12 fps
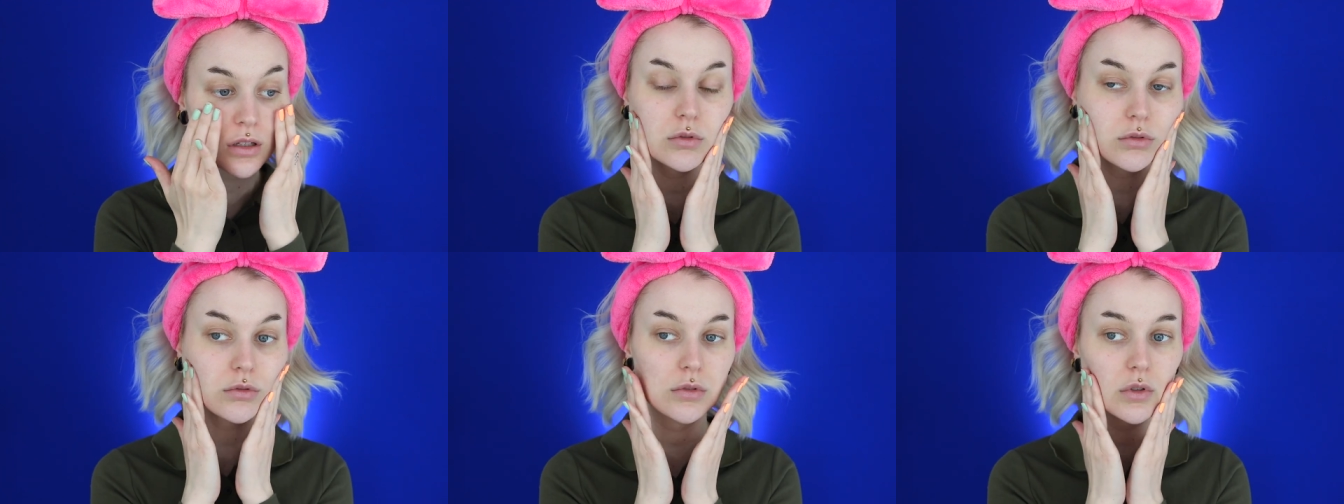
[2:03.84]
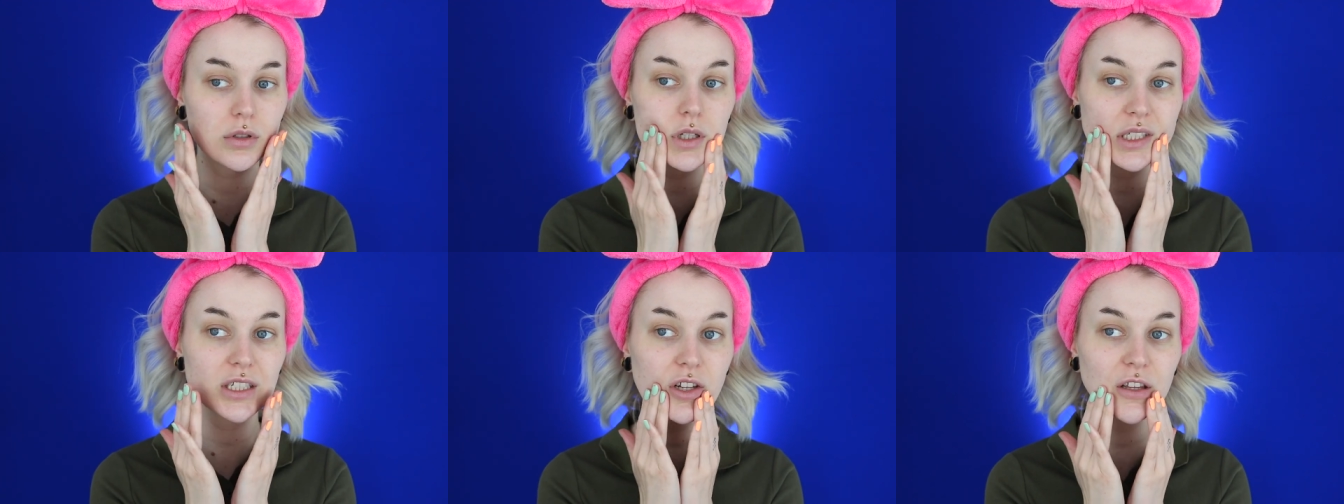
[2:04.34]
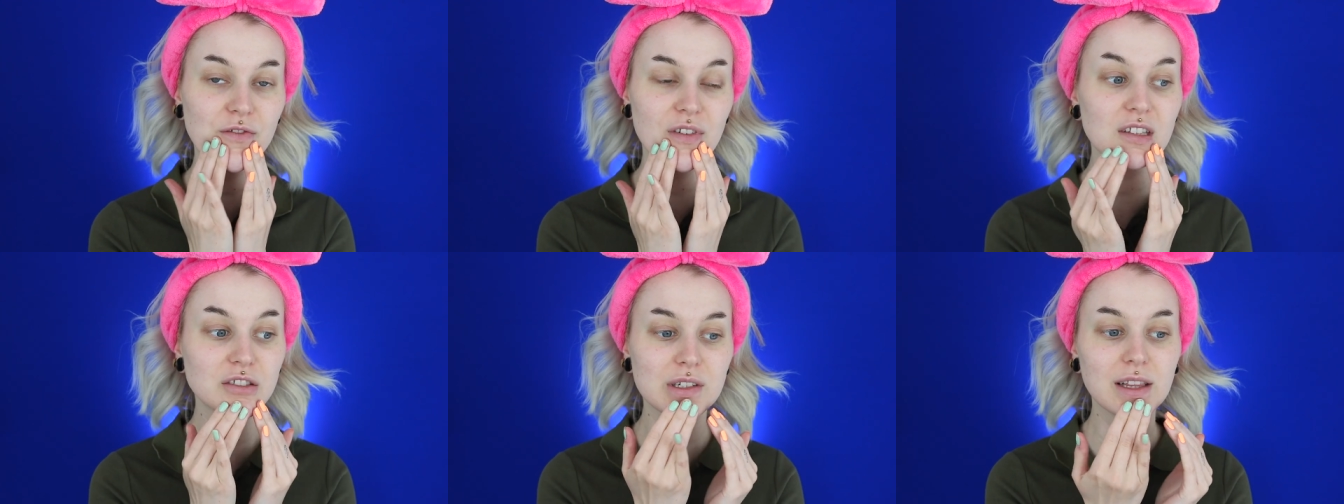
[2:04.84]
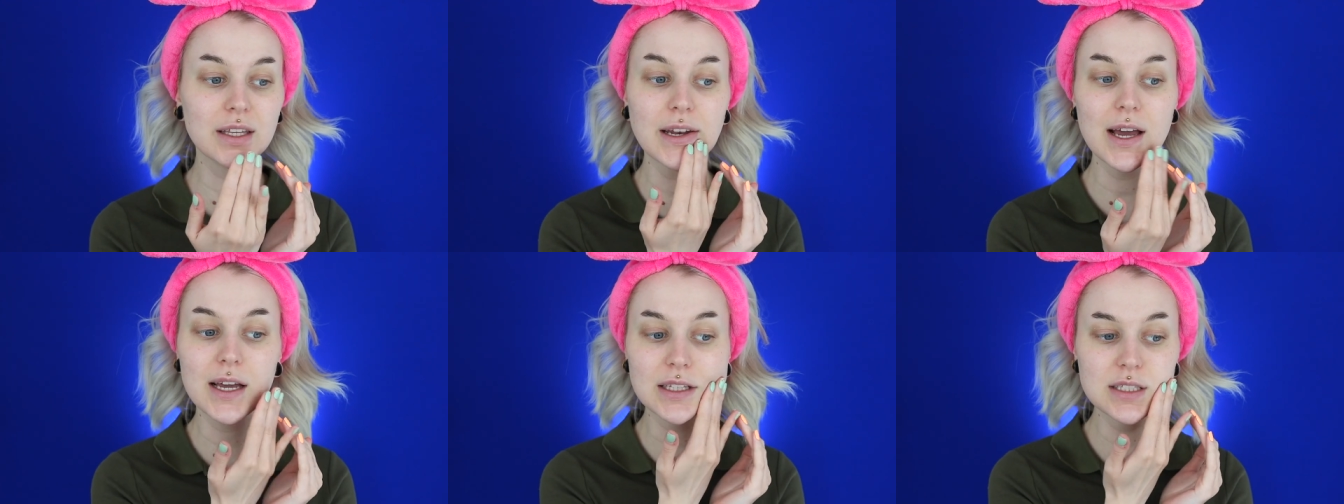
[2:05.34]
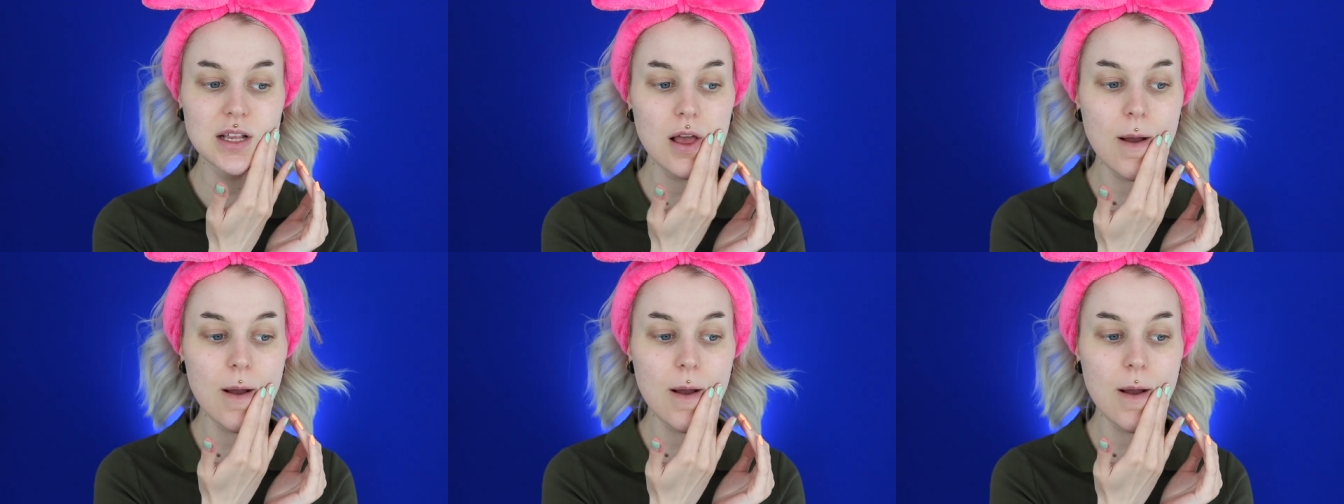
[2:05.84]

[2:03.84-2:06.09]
Ooh, actually feels really nice.